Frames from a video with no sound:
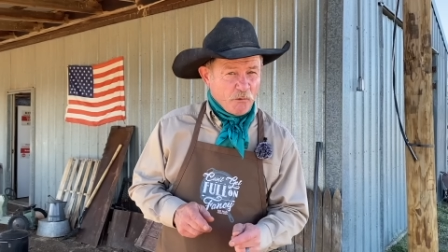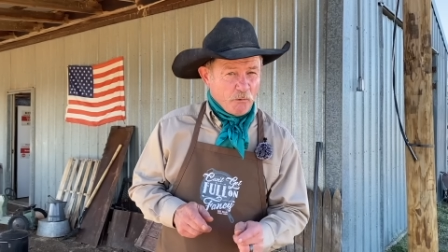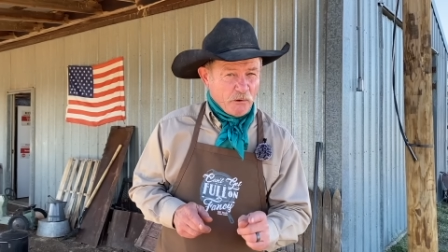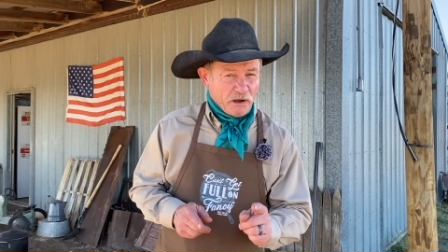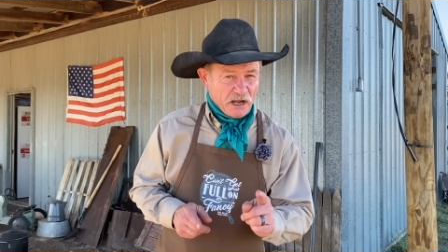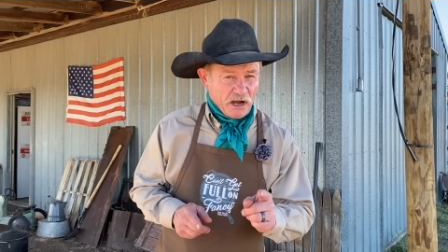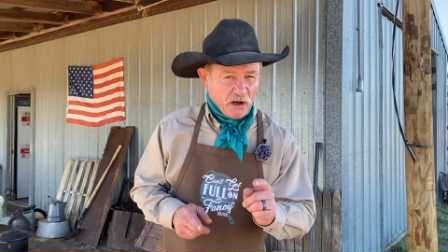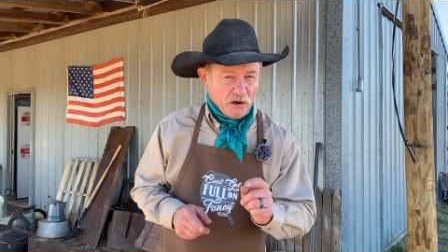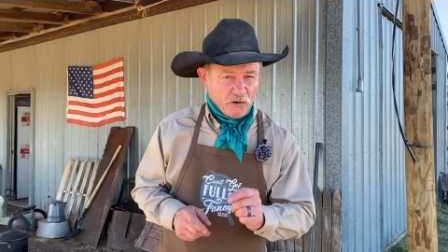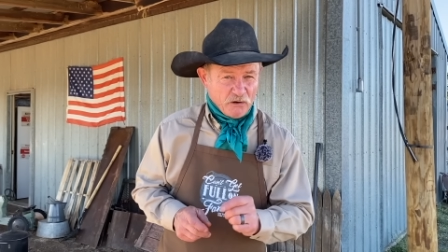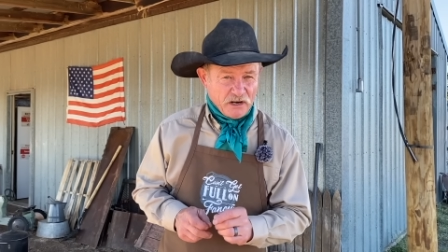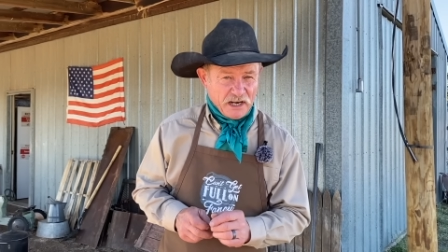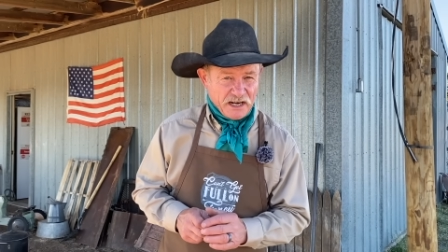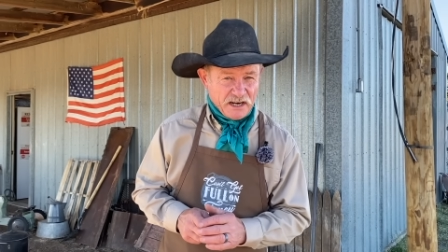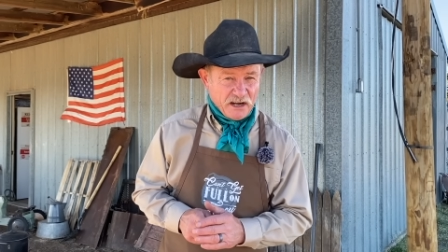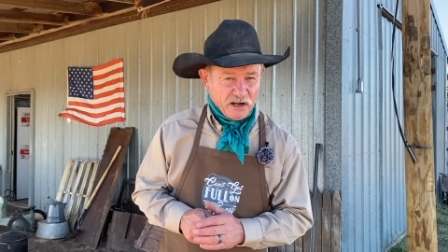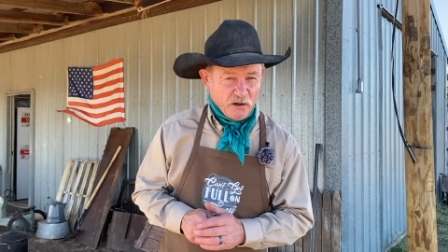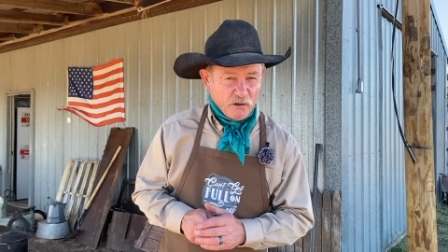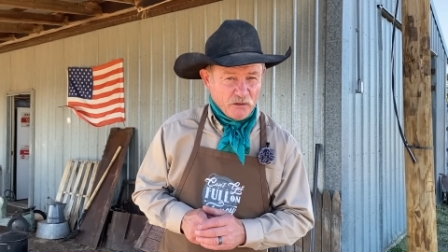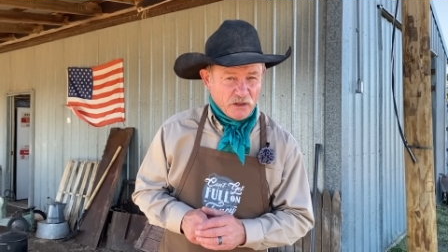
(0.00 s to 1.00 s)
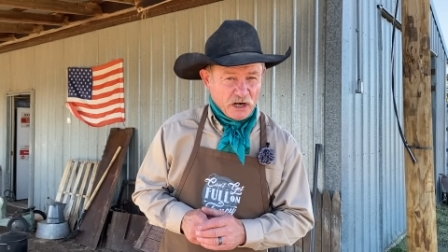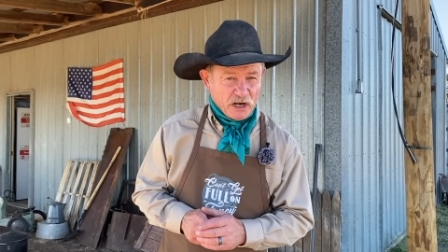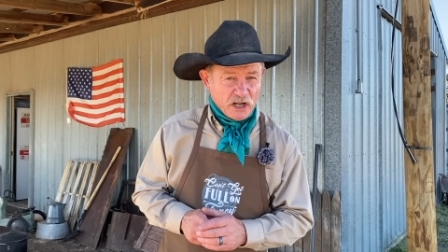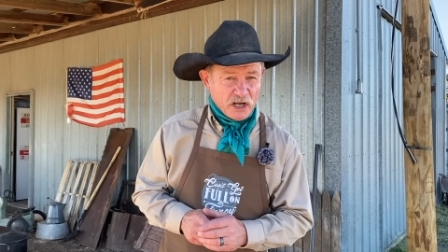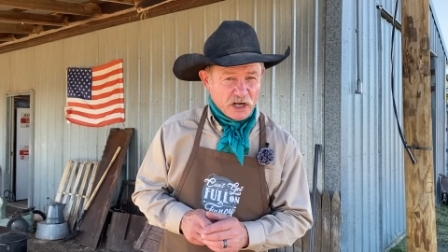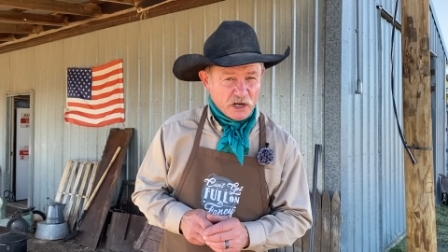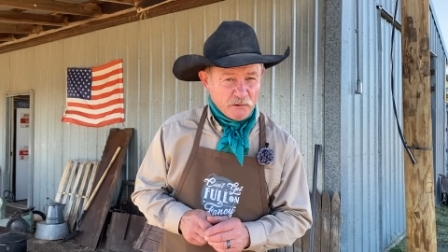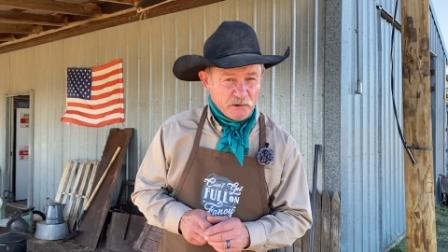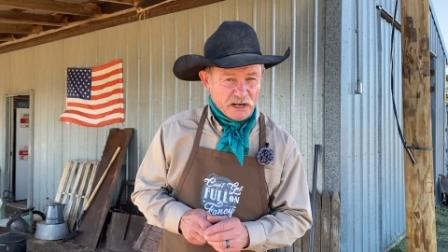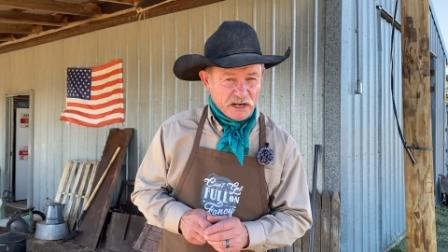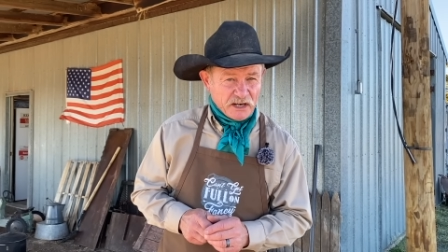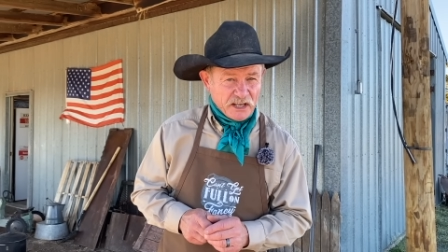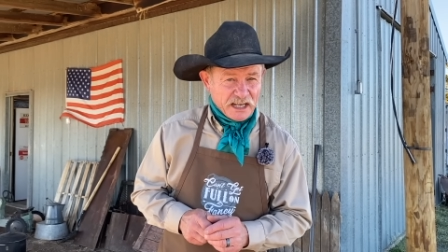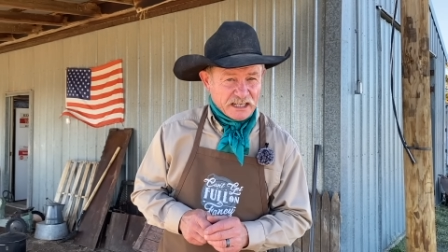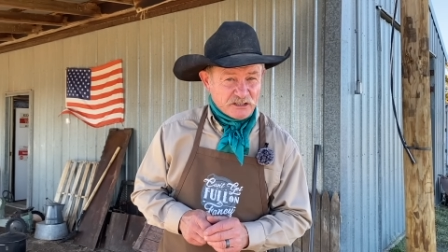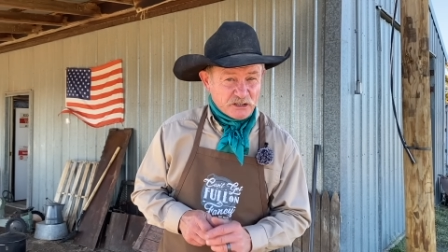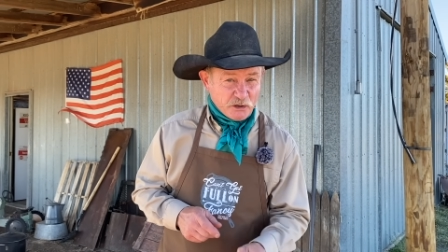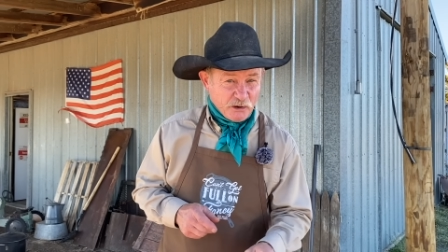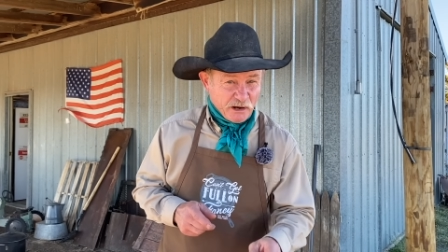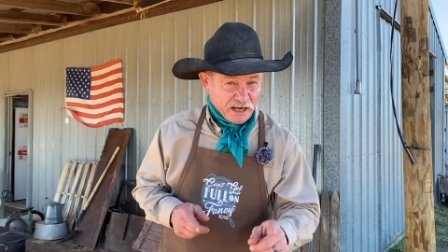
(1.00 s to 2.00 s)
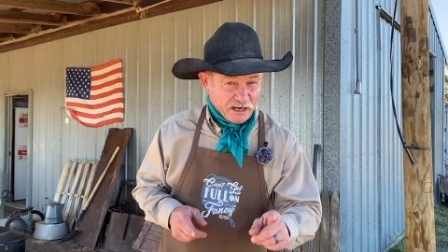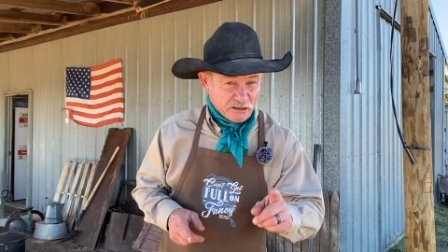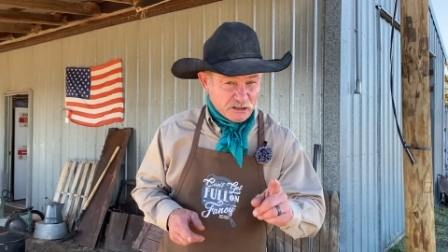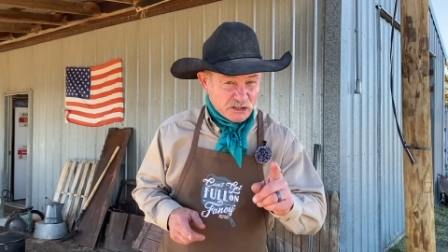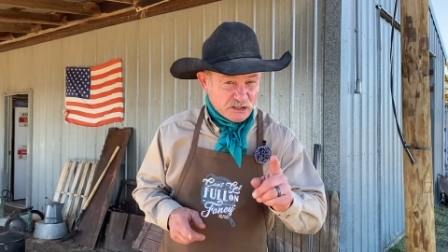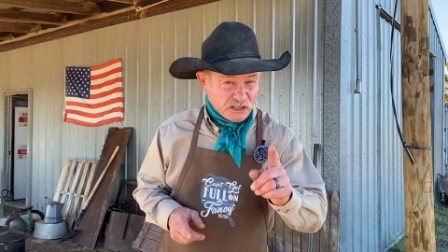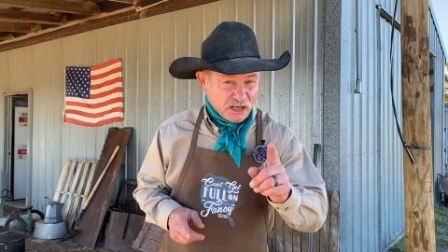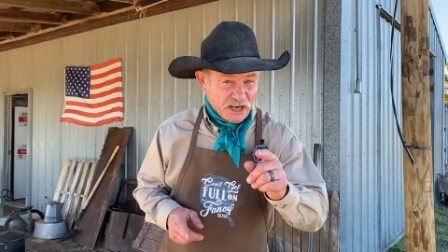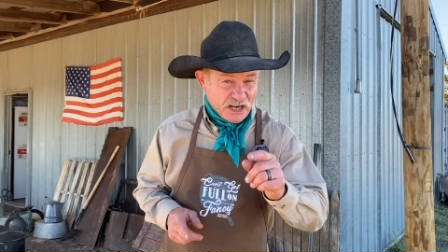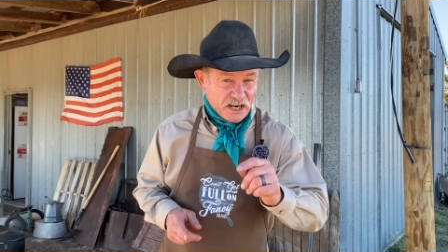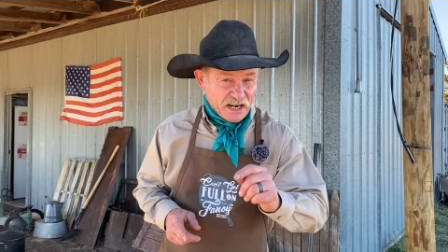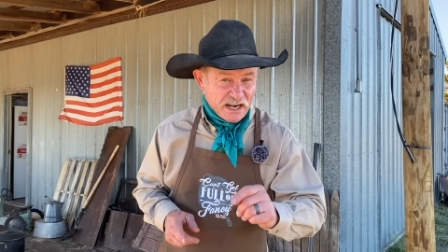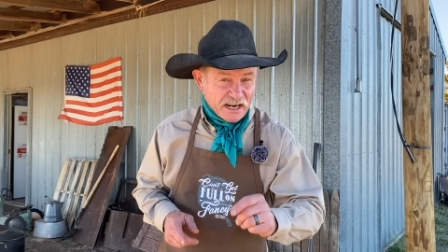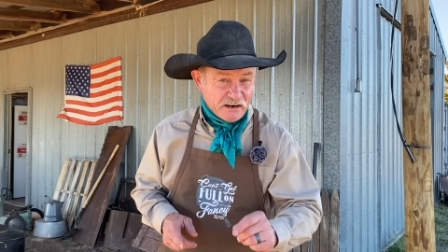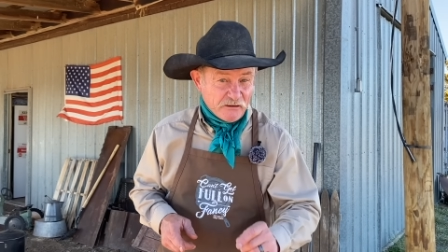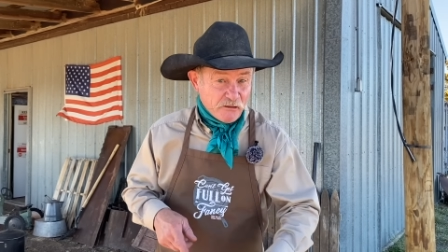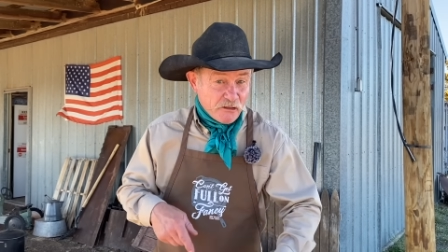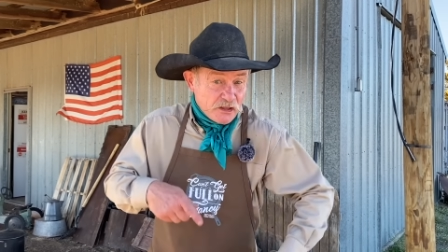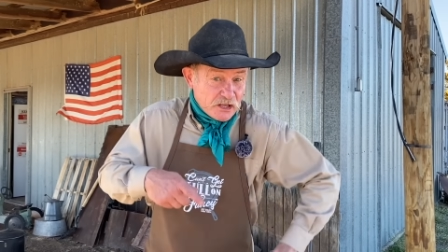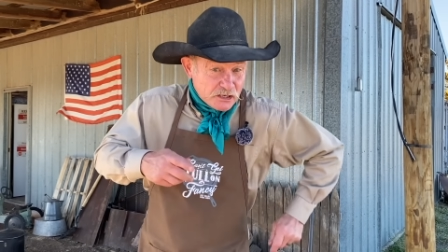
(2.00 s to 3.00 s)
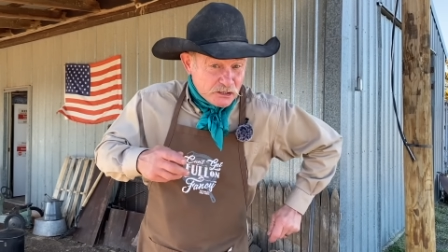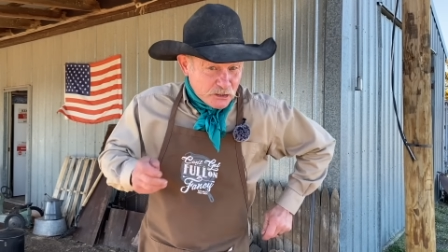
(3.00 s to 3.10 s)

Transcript: We all need all the luck we can get, so I'll see you down the